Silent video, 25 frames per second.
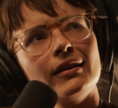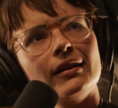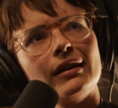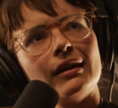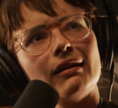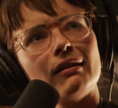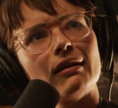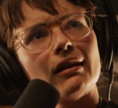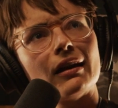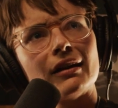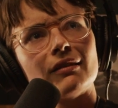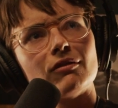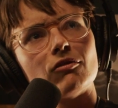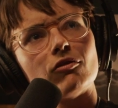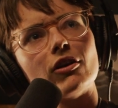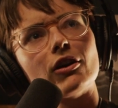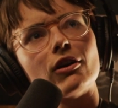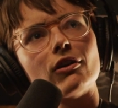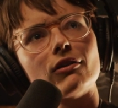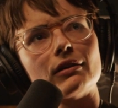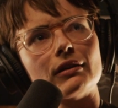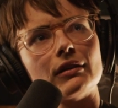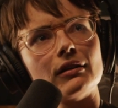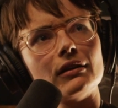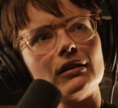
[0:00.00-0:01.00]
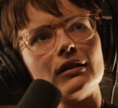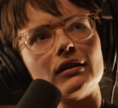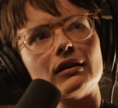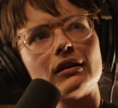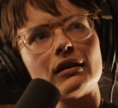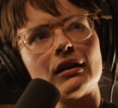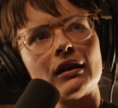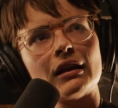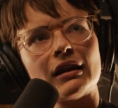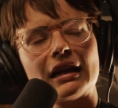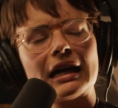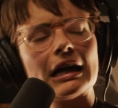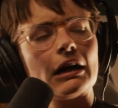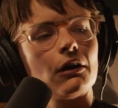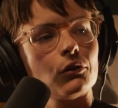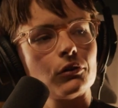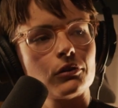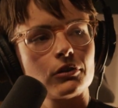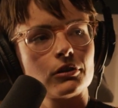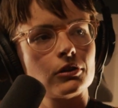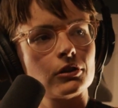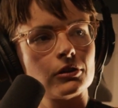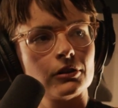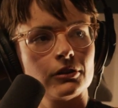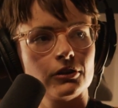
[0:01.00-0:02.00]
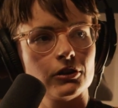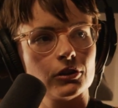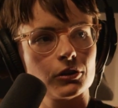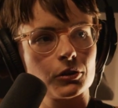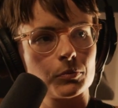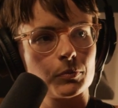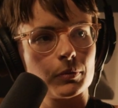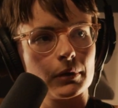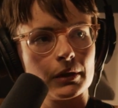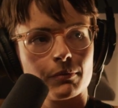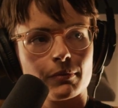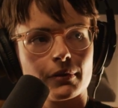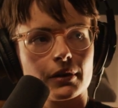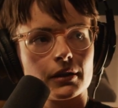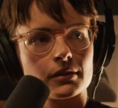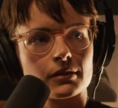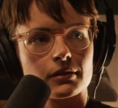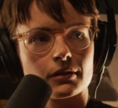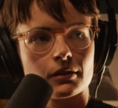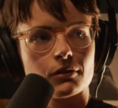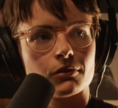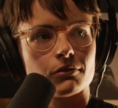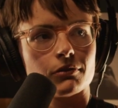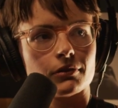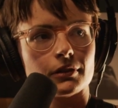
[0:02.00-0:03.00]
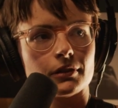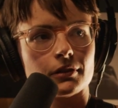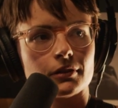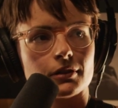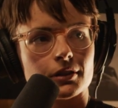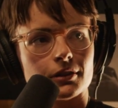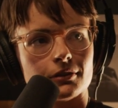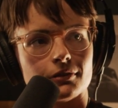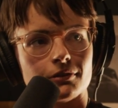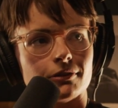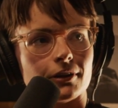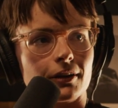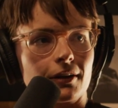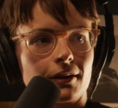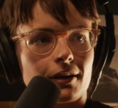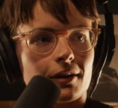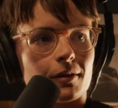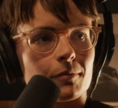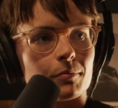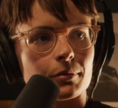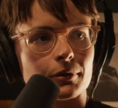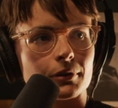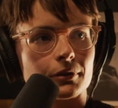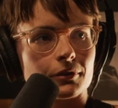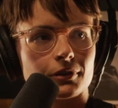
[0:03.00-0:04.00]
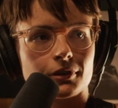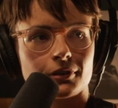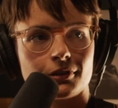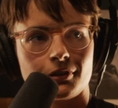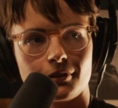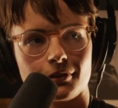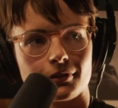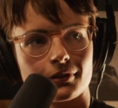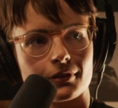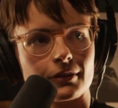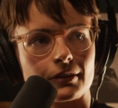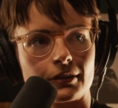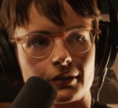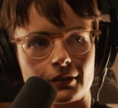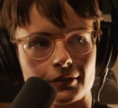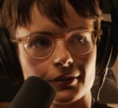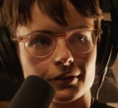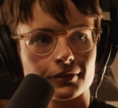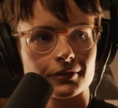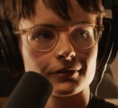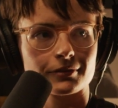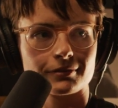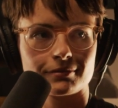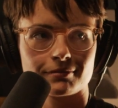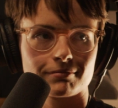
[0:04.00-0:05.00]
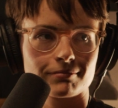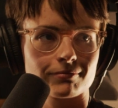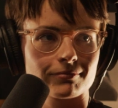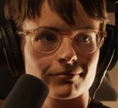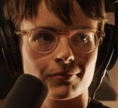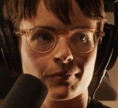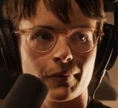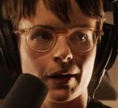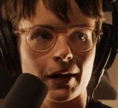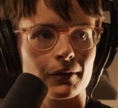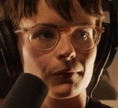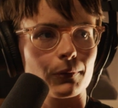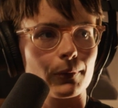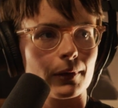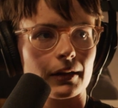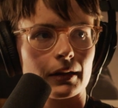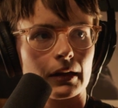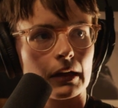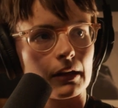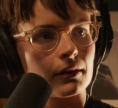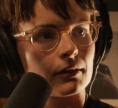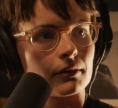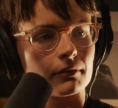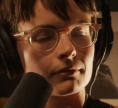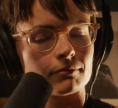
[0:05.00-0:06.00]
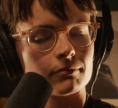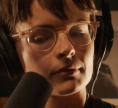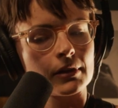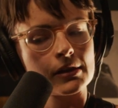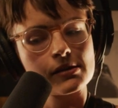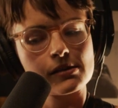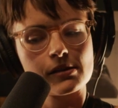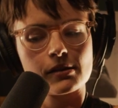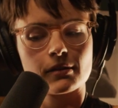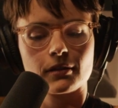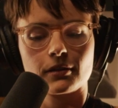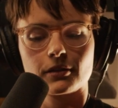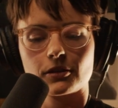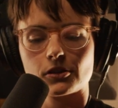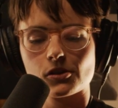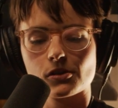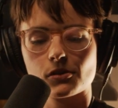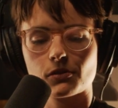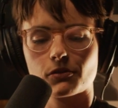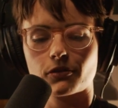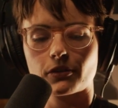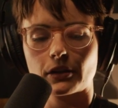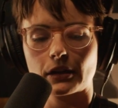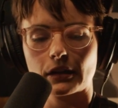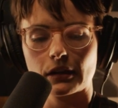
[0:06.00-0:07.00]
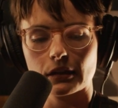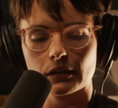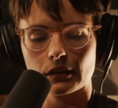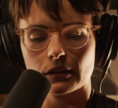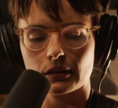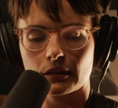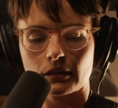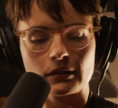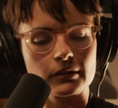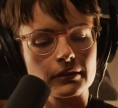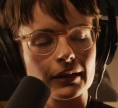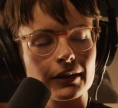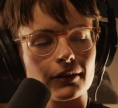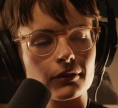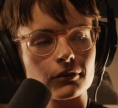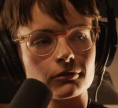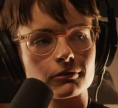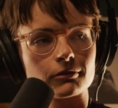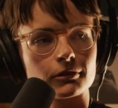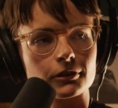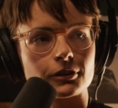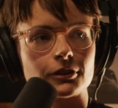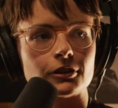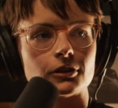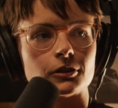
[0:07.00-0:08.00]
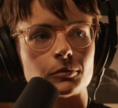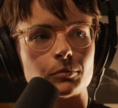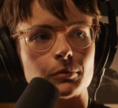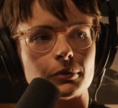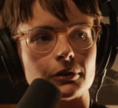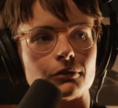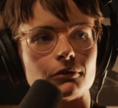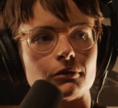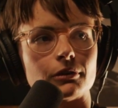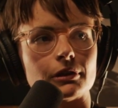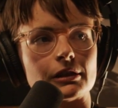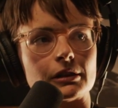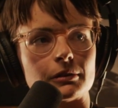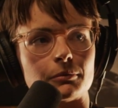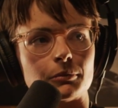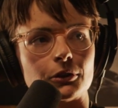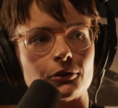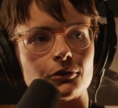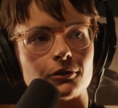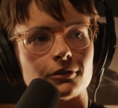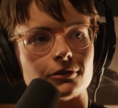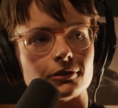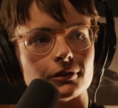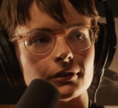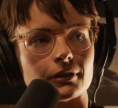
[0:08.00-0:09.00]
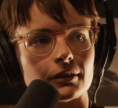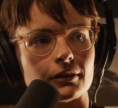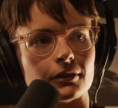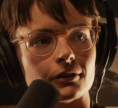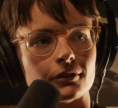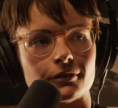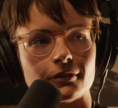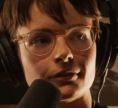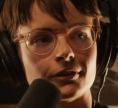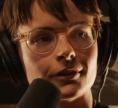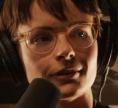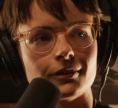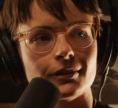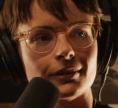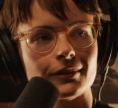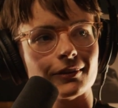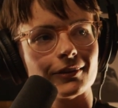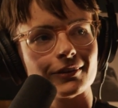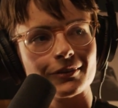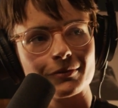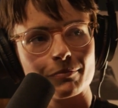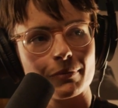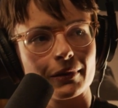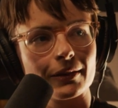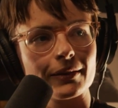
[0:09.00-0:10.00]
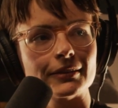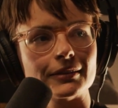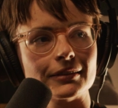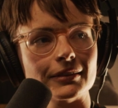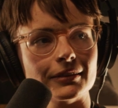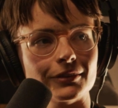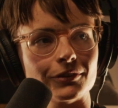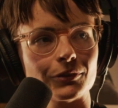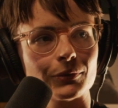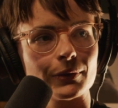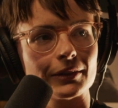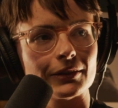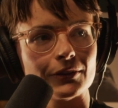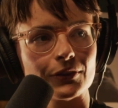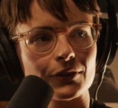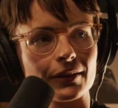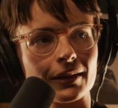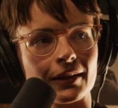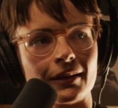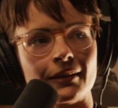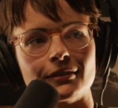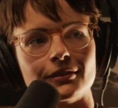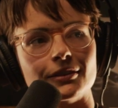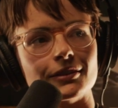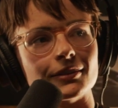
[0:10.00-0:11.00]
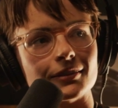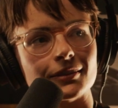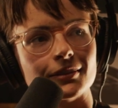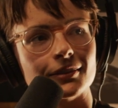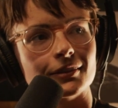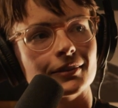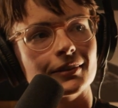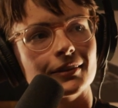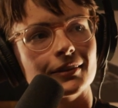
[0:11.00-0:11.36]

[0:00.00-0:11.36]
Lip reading: and very allowed to just be myself and to fuck up and to do things my way and just figure things out, which has been really beautiful. I don't know a lot of places where you can just